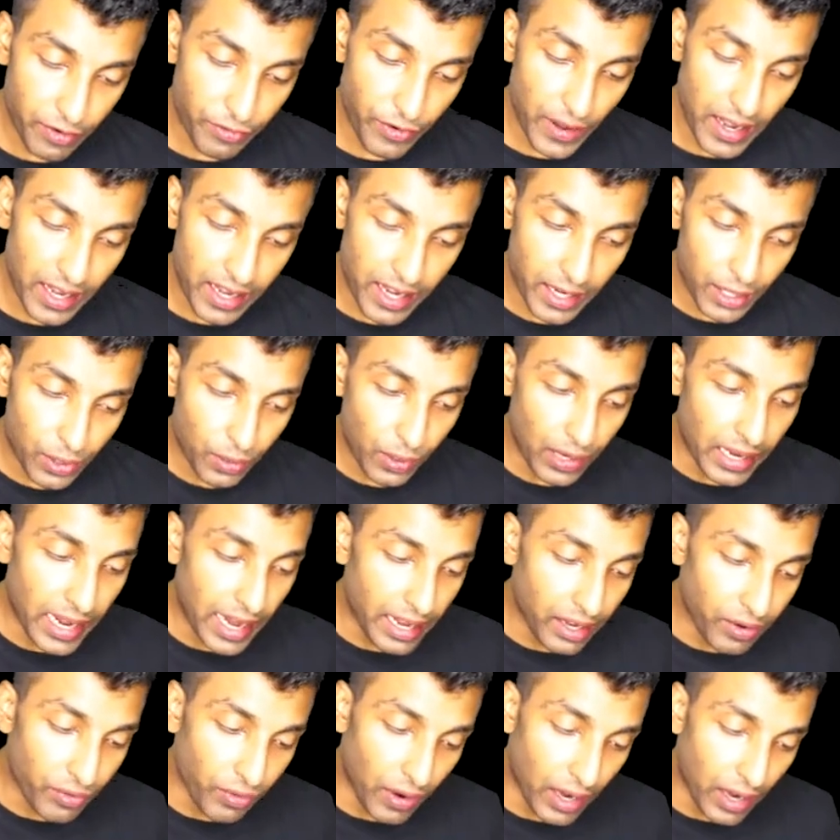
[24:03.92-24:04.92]
if I need to
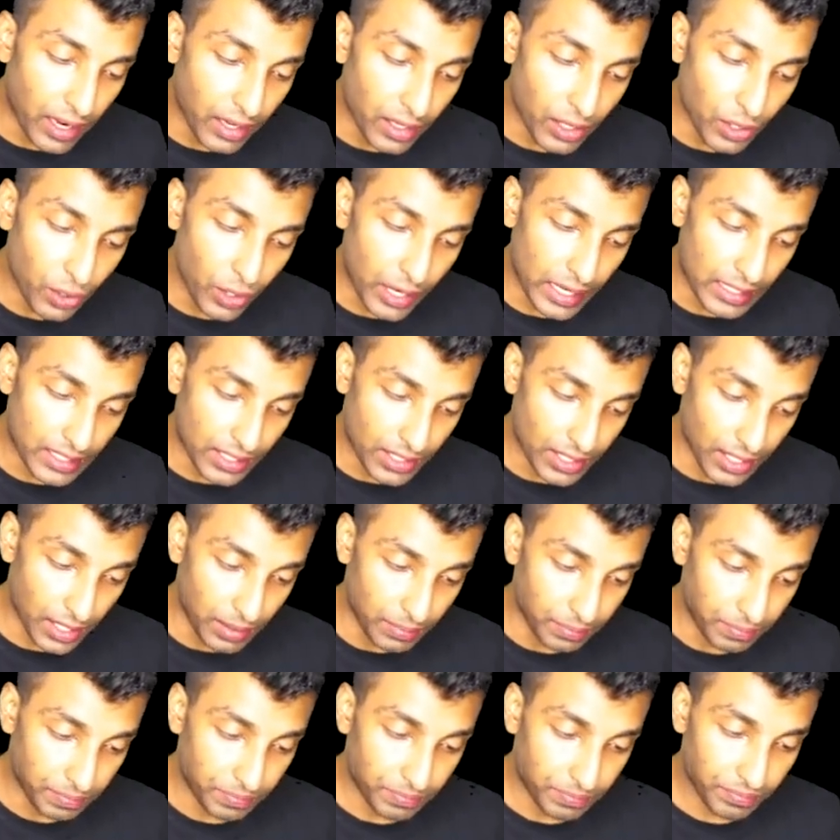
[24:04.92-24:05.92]
lend 1 crore extra,
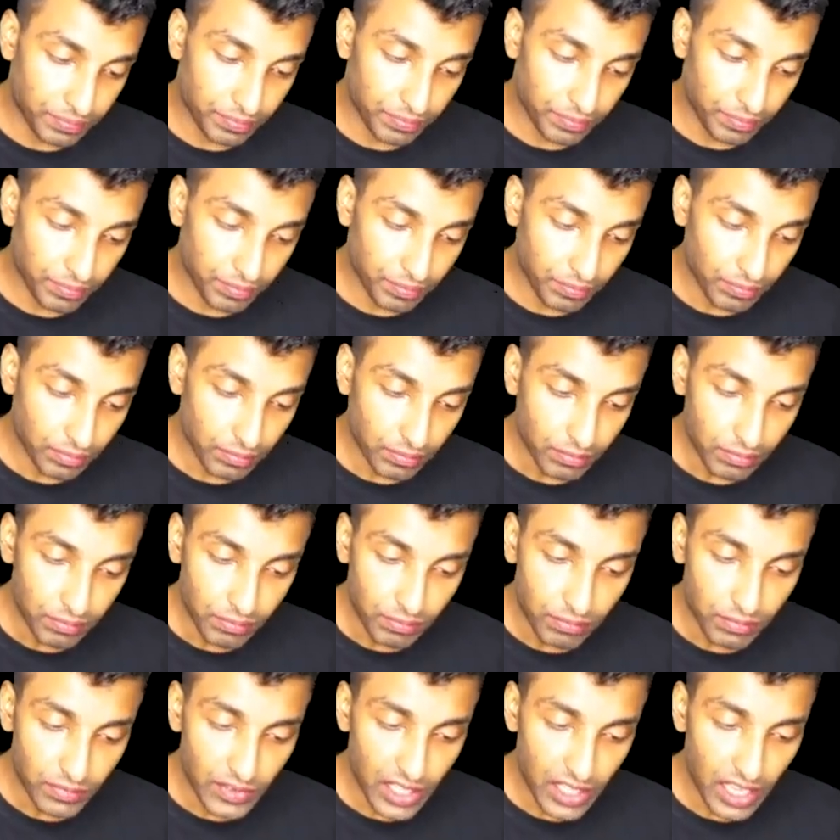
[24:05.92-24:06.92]

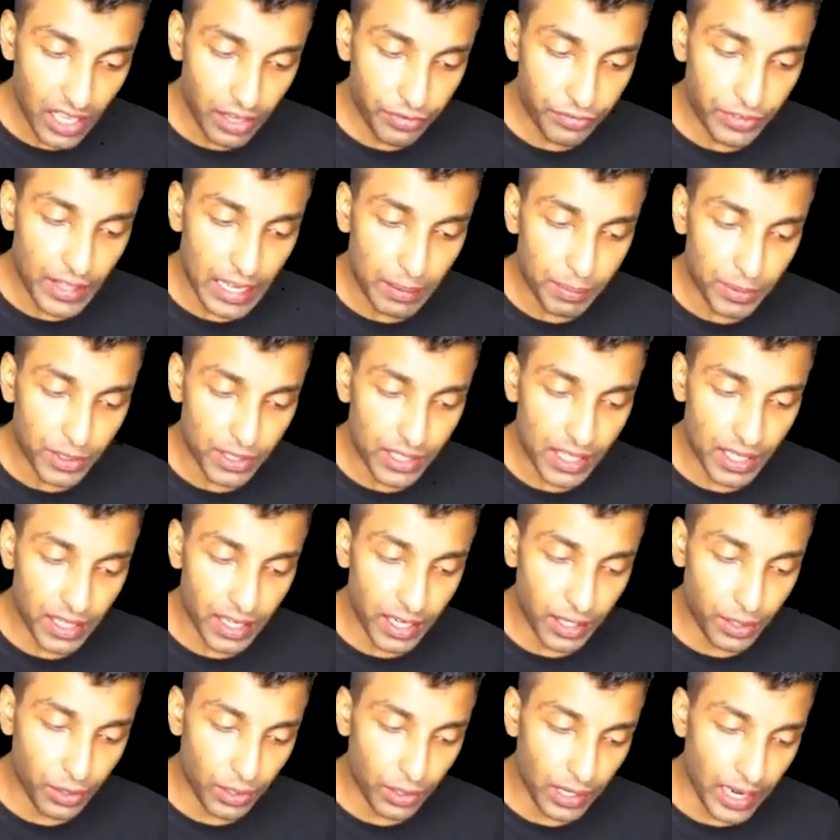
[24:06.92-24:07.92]
if that person
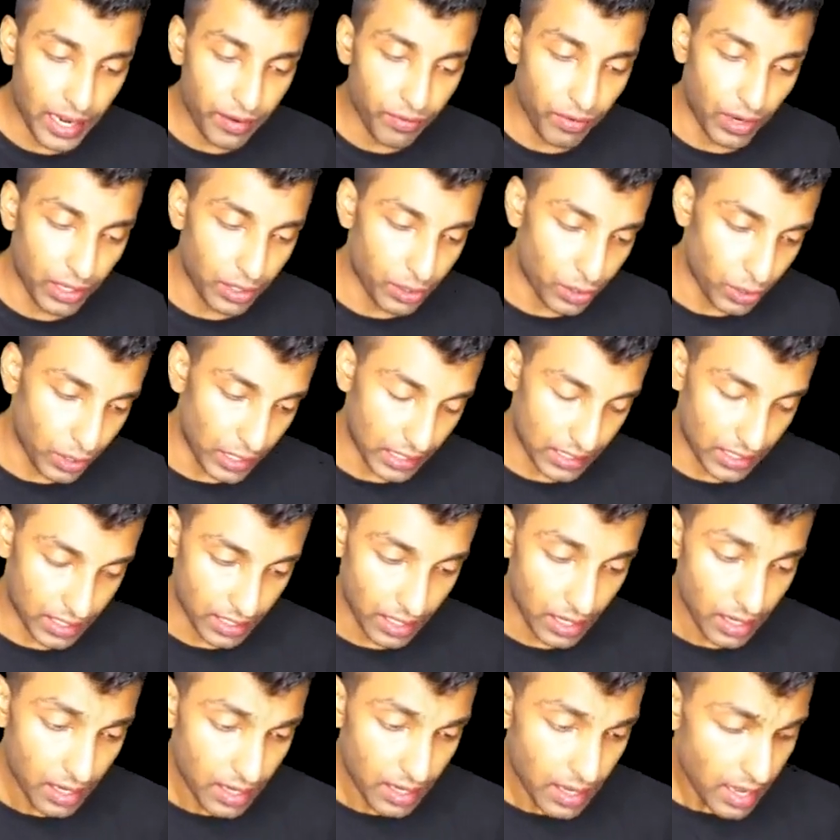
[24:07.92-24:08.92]
need to lend 1 crore
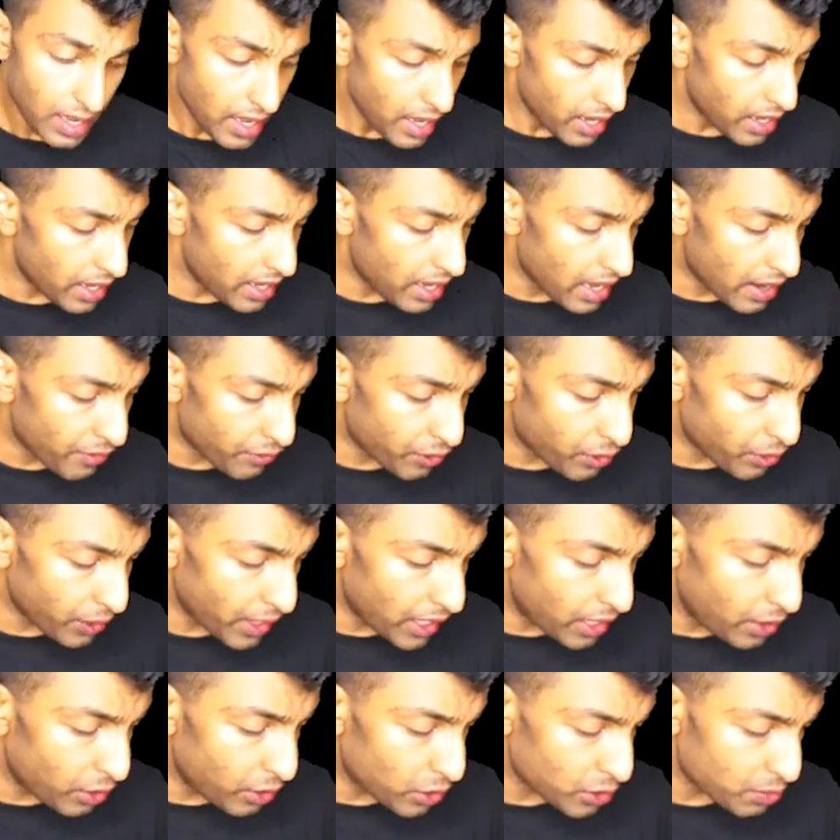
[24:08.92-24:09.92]
extra, he have to
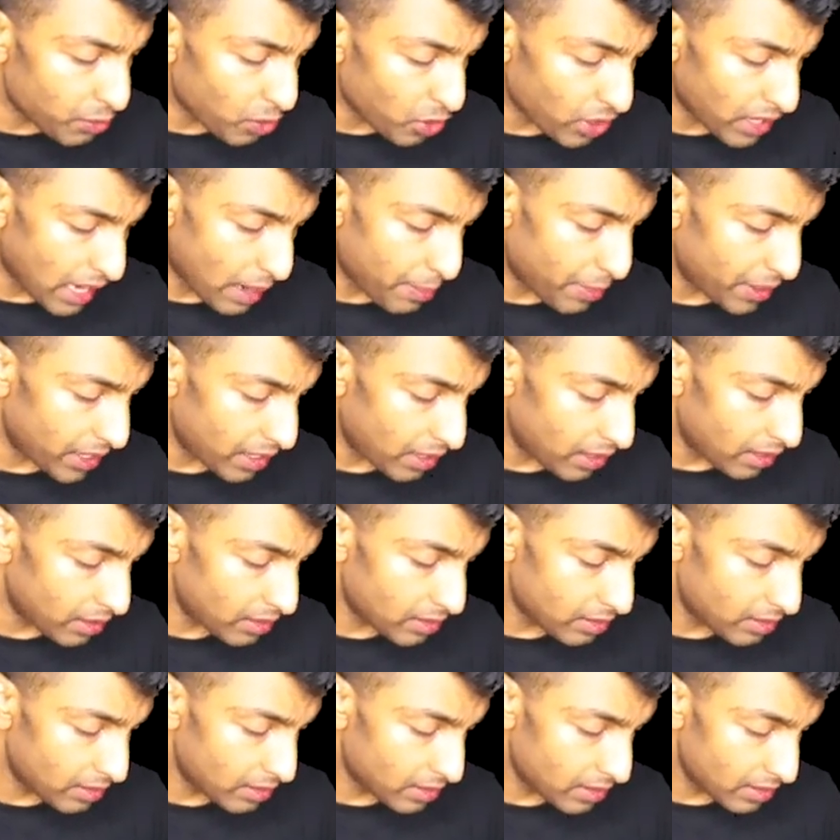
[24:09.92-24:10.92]
induce more capital.